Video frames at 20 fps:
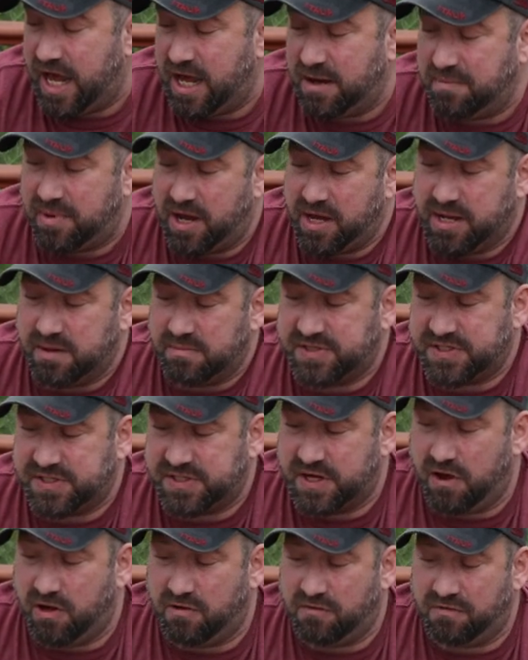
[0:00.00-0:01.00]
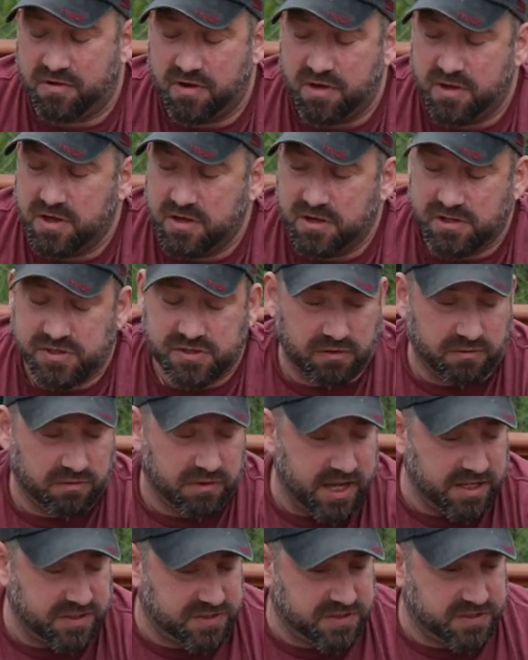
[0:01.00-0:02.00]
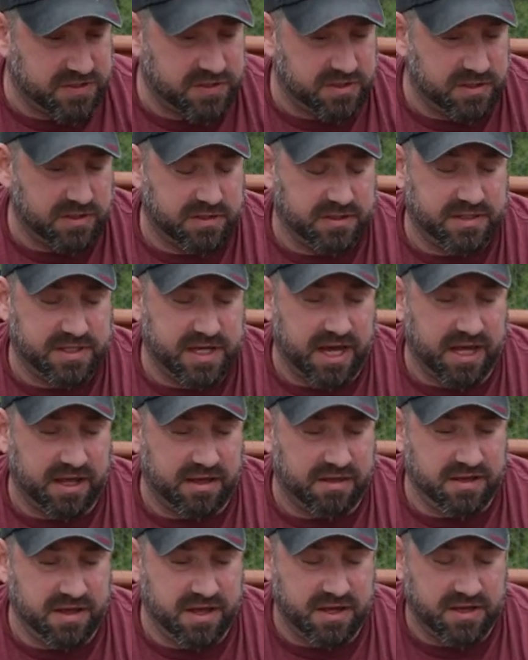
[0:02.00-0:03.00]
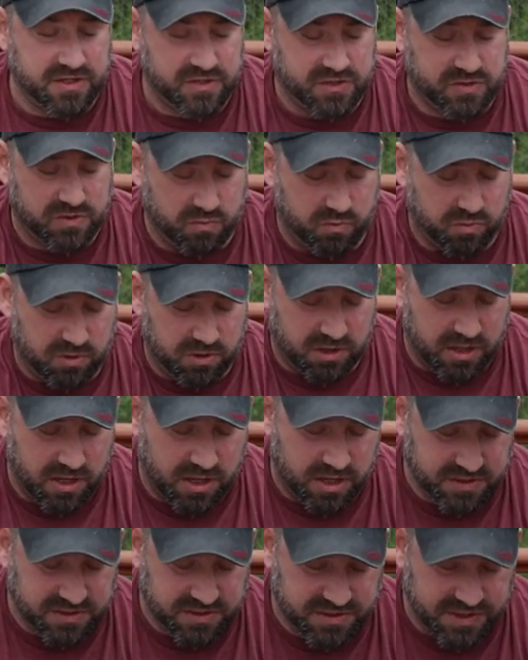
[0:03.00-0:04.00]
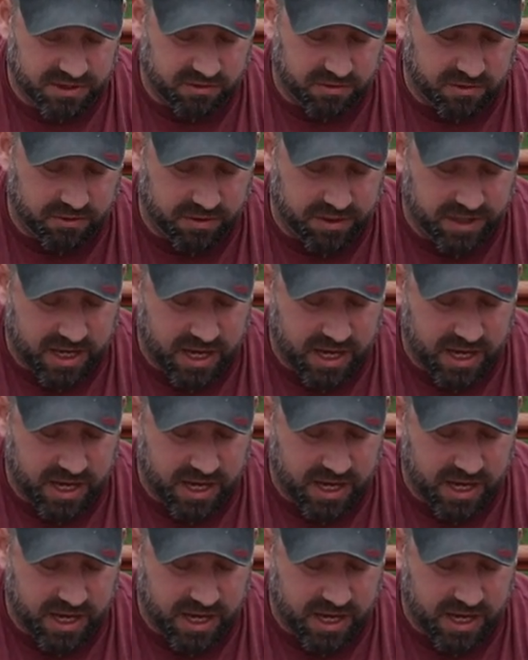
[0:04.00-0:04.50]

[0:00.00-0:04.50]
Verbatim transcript: had by himself. So let's take this, we'll uh, zero it